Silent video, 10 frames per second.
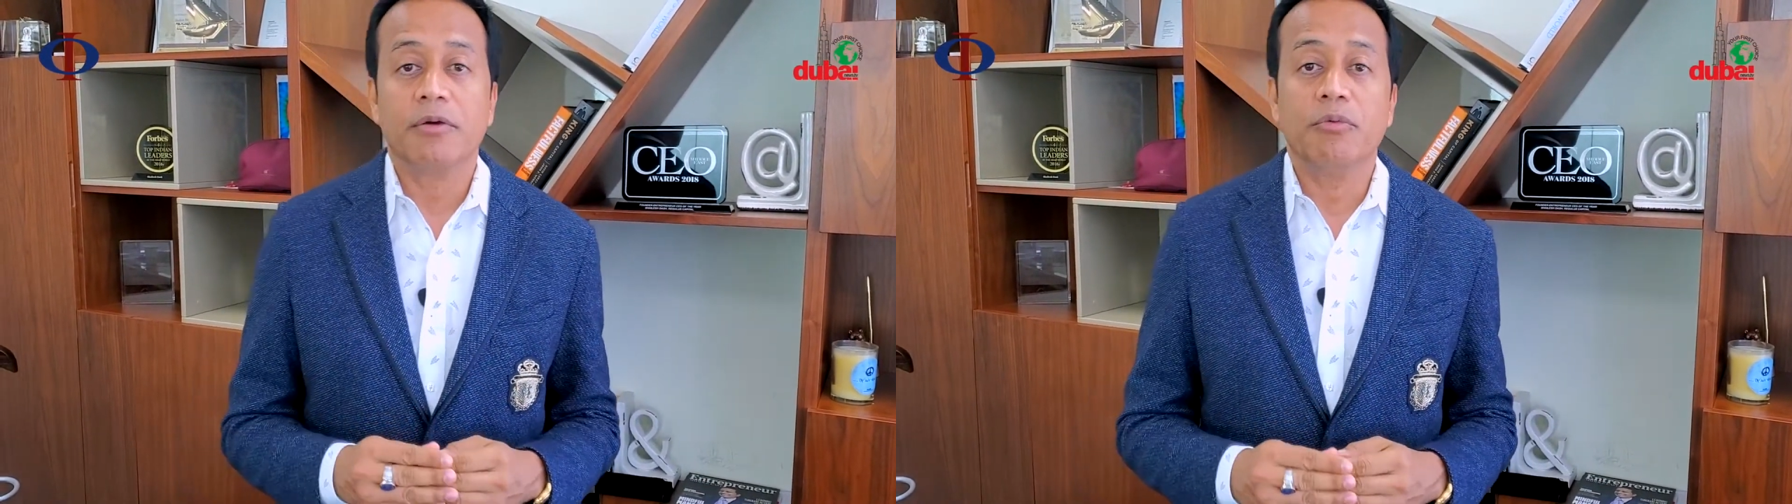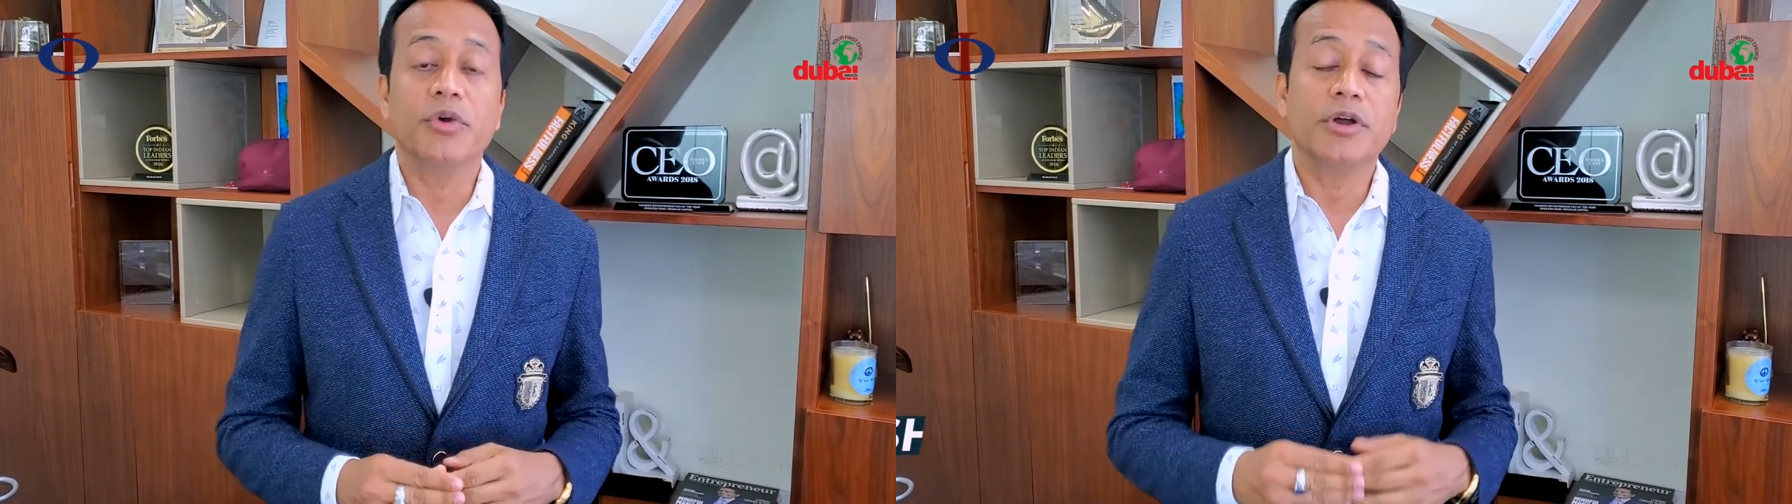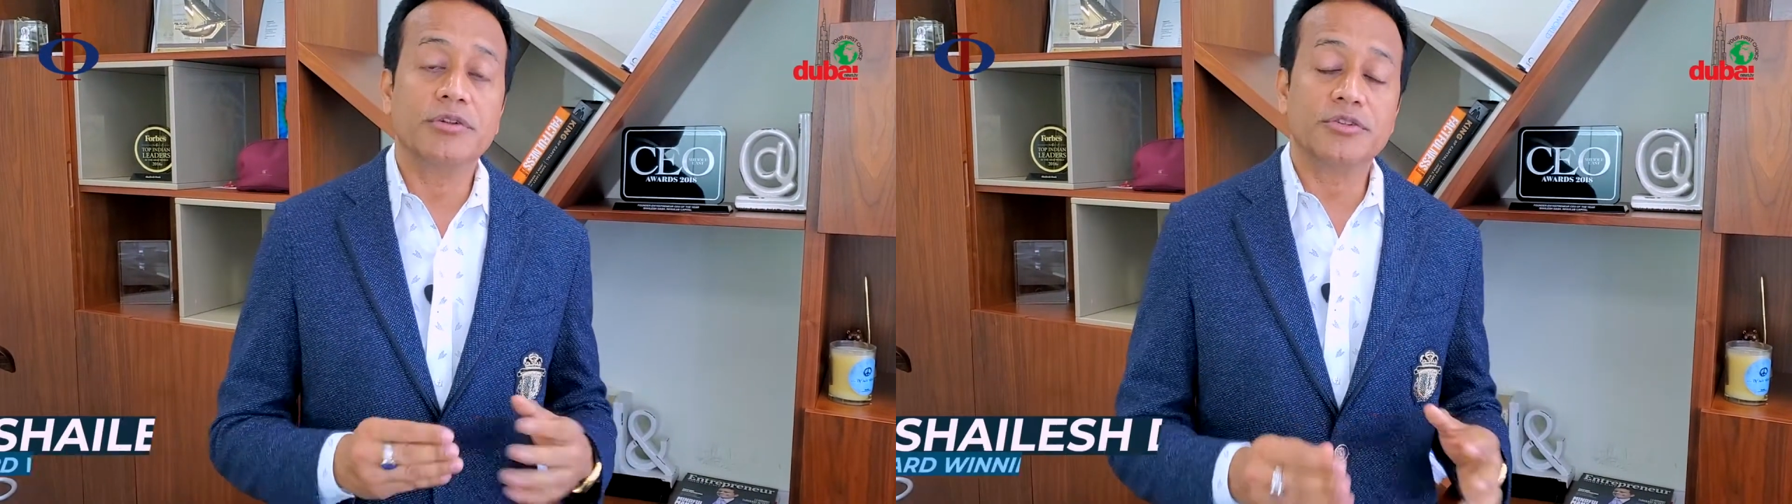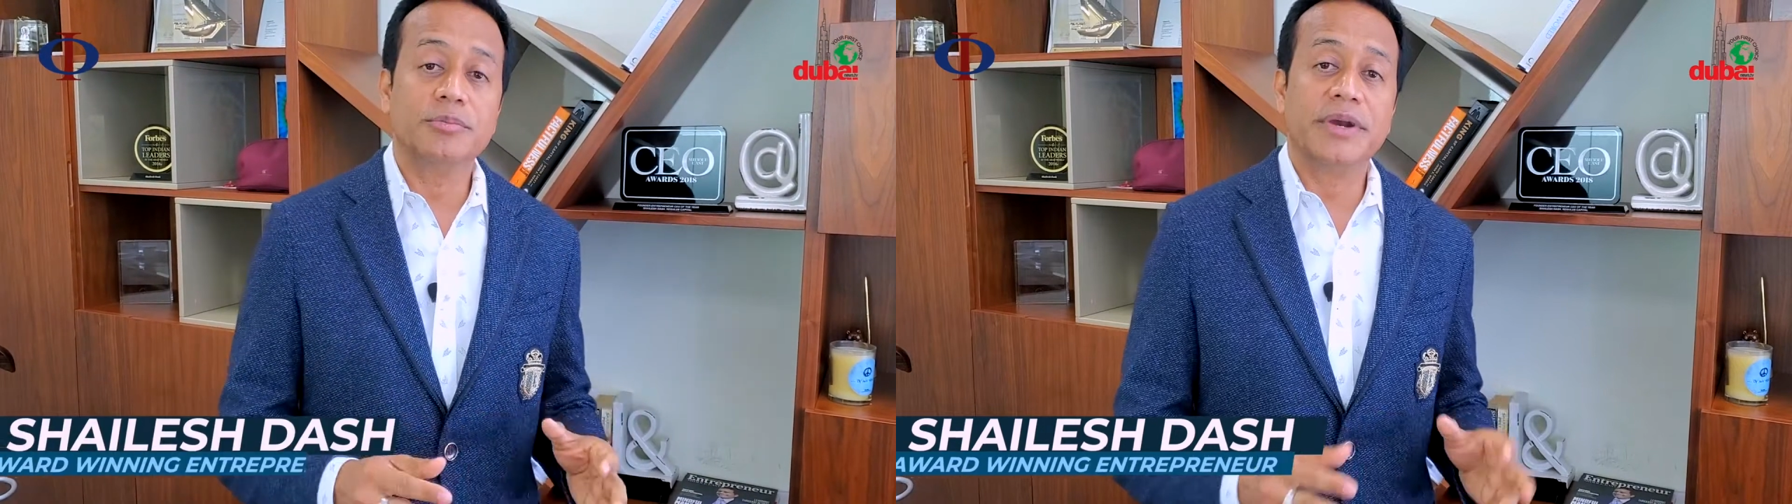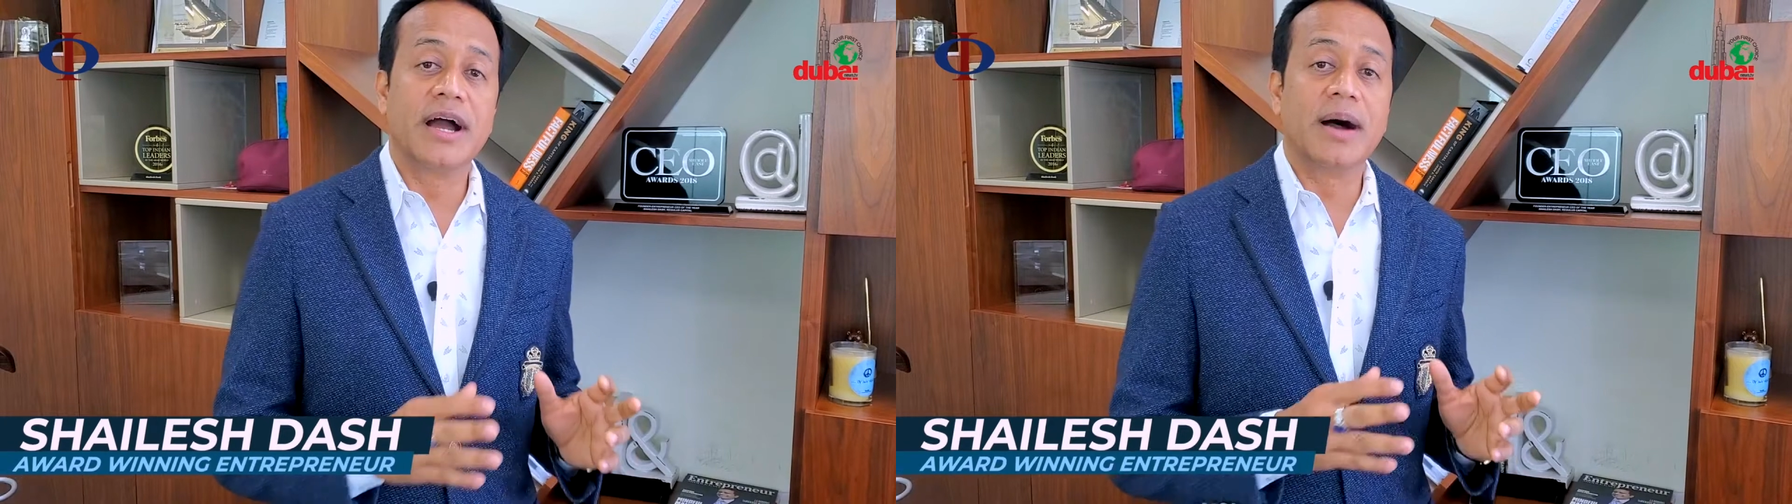We're going to
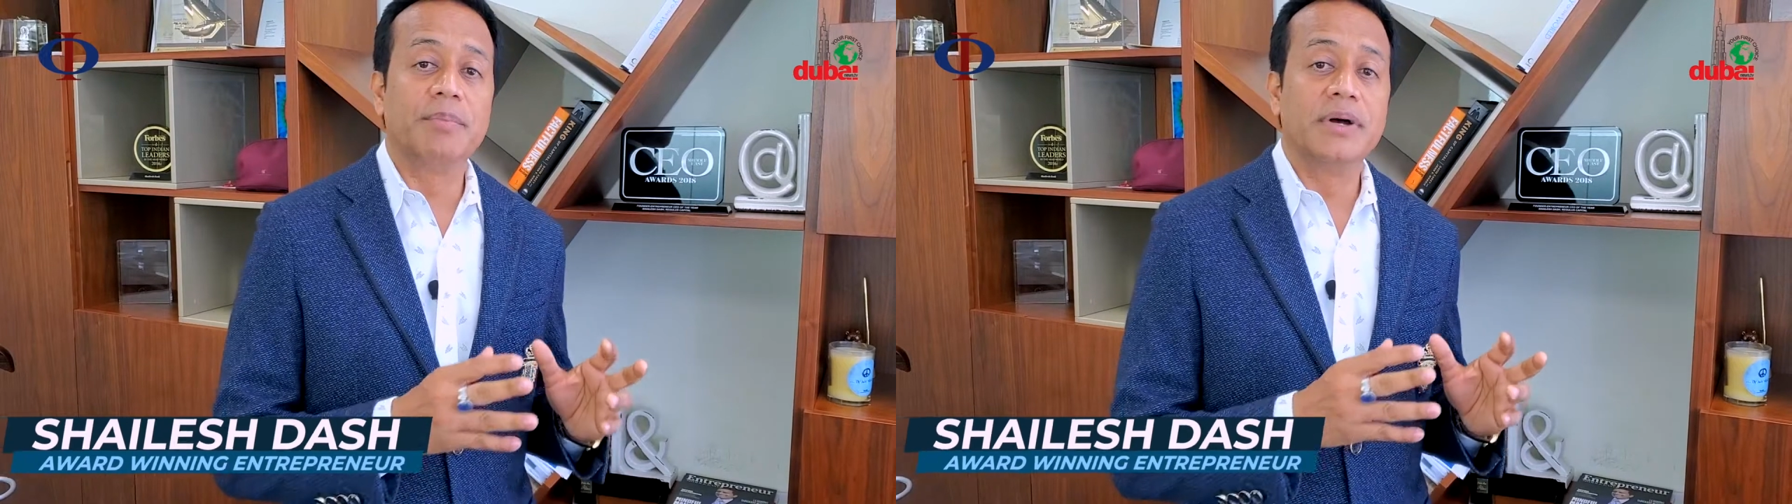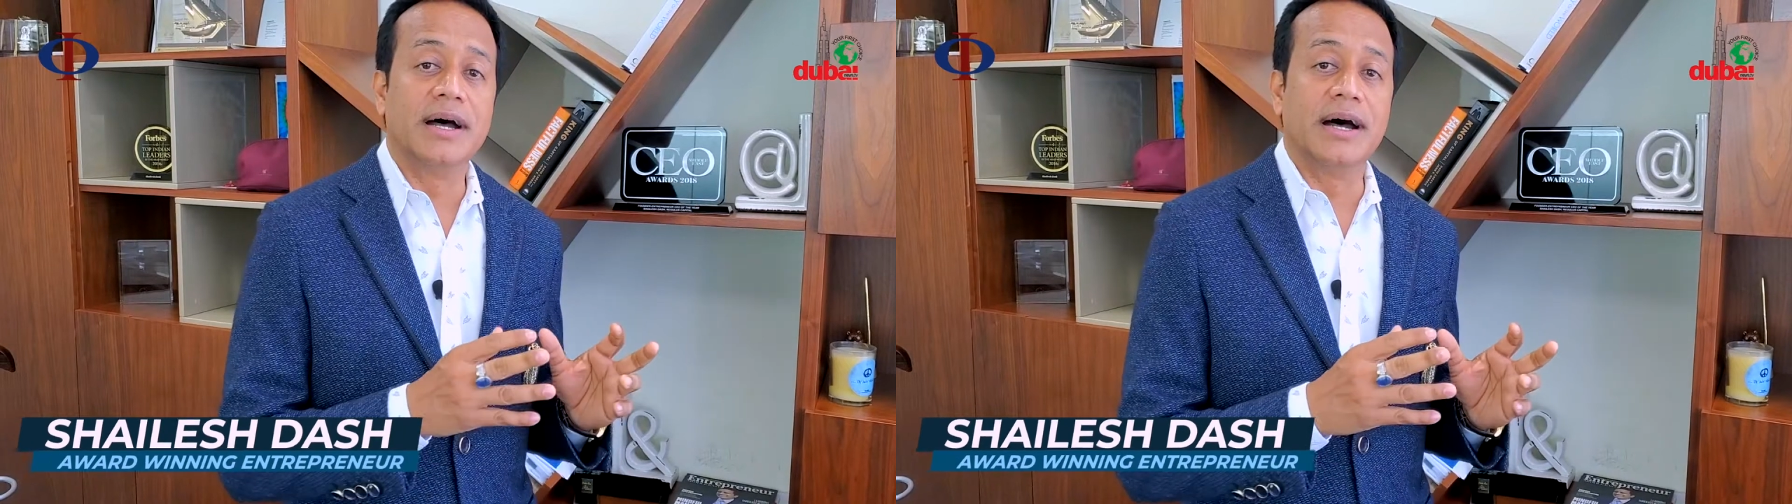bring up